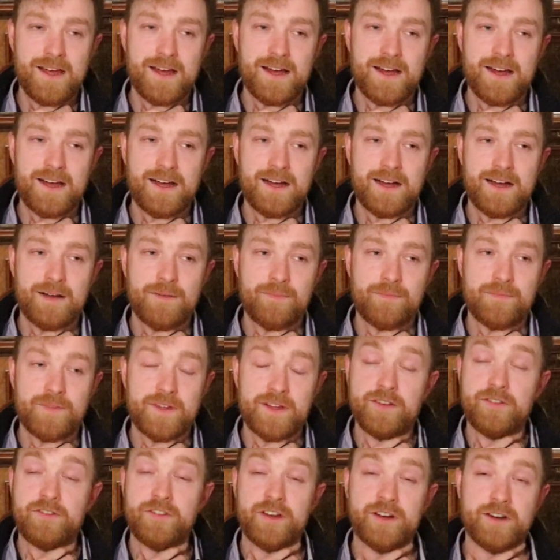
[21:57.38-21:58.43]
the
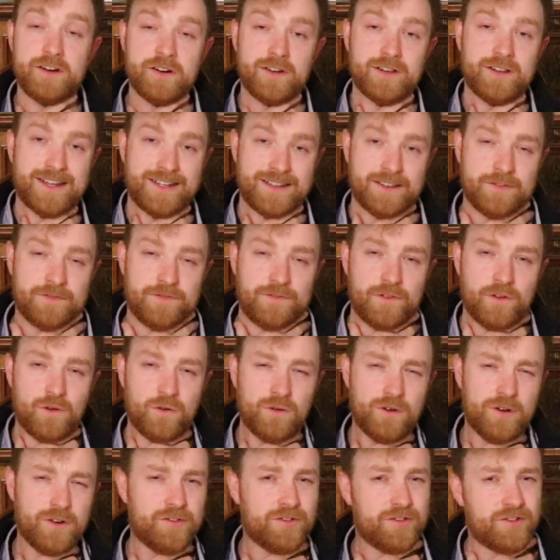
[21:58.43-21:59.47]
interior, like the
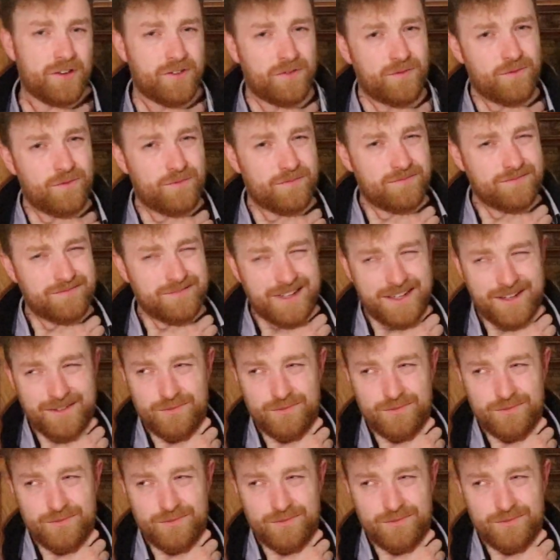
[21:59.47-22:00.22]
floor and stuff, like